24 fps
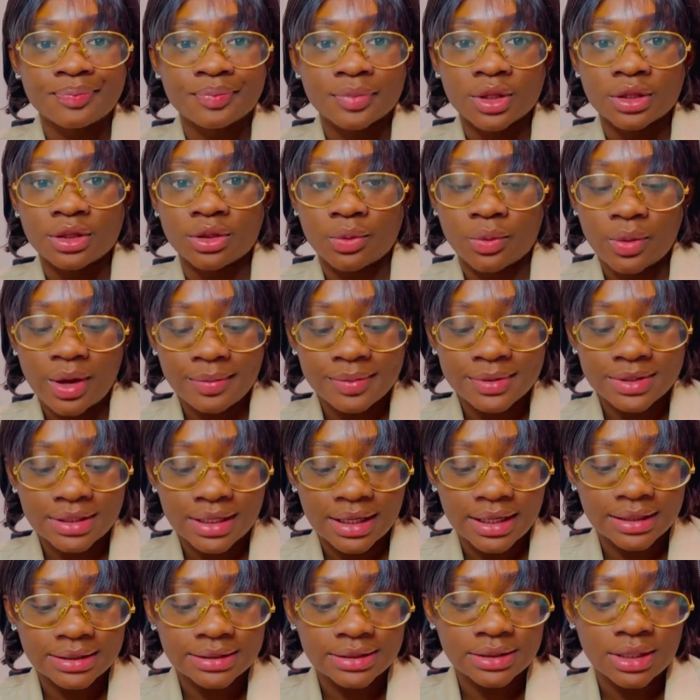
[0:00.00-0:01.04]
the
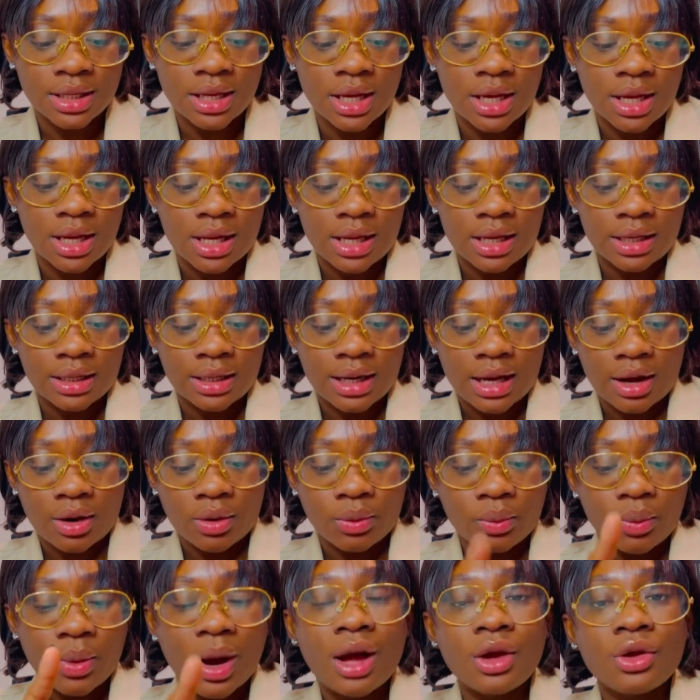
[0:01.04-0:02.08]
website. Now,
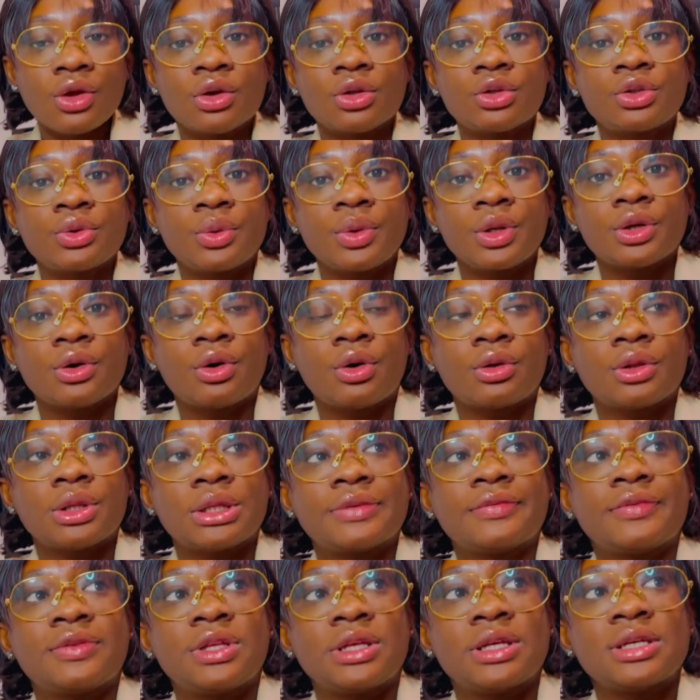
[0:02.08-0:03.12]
while you're doing all
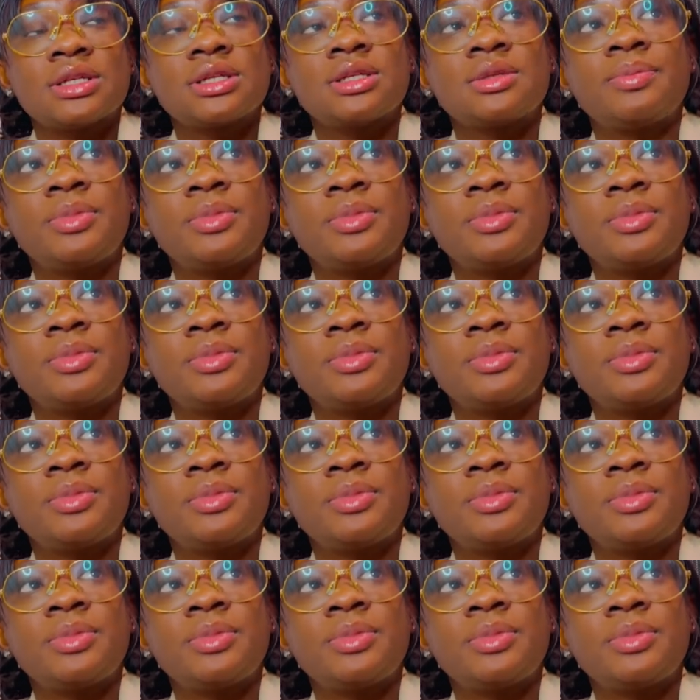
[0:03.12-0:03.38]
of this,